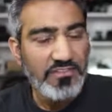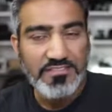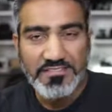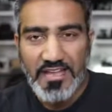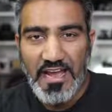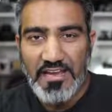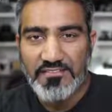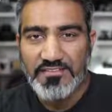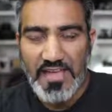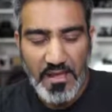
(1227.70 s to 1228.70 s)

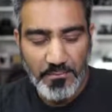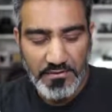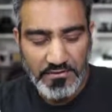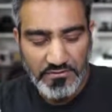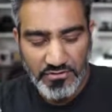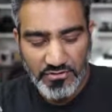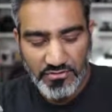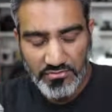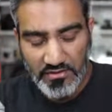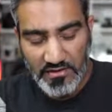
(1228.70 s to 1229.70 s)
lives happen.
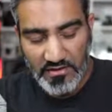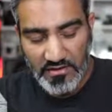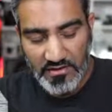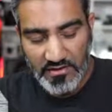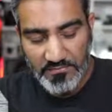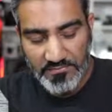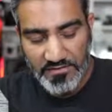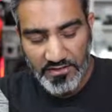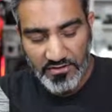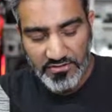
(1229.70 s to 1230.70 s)
So
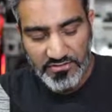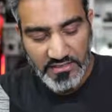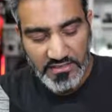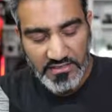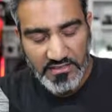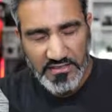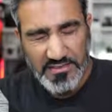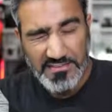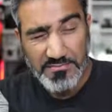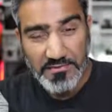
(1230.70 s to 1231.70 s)
there's a
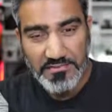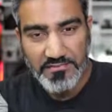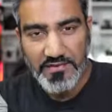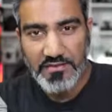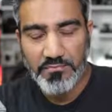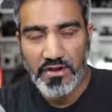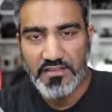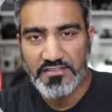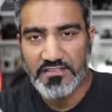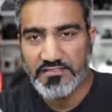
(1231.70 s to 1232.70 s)
specified
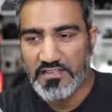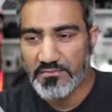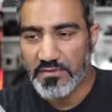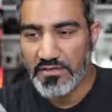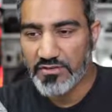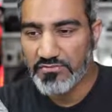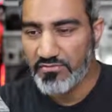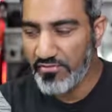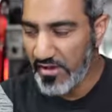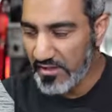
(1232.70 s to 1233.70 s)
process that my good
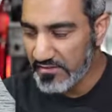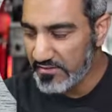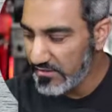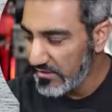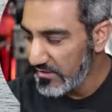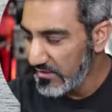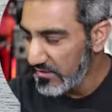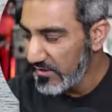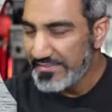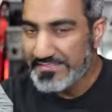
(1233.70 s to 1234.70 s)
friend
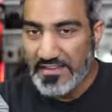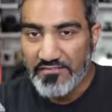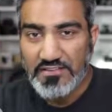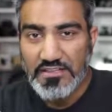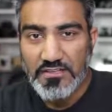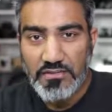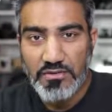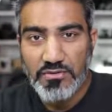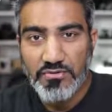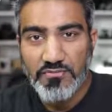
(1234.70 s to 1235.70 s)
Stephanie
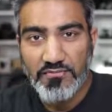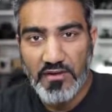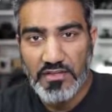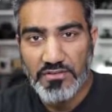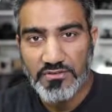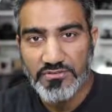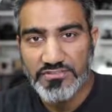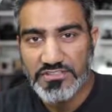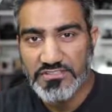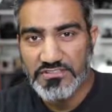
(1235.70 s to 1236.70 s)
Liu follows.
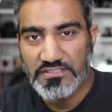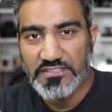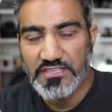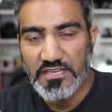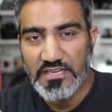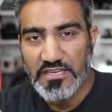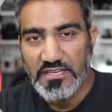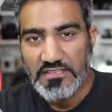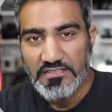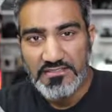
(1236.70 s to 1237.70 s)
She's a
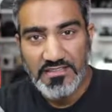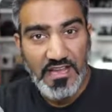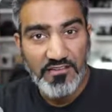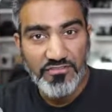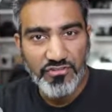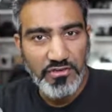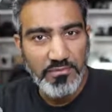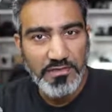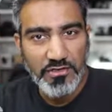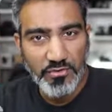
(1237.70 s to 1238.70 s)
live
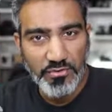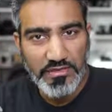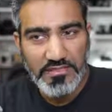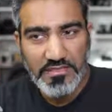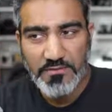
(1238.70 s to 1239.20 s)
streaming queen.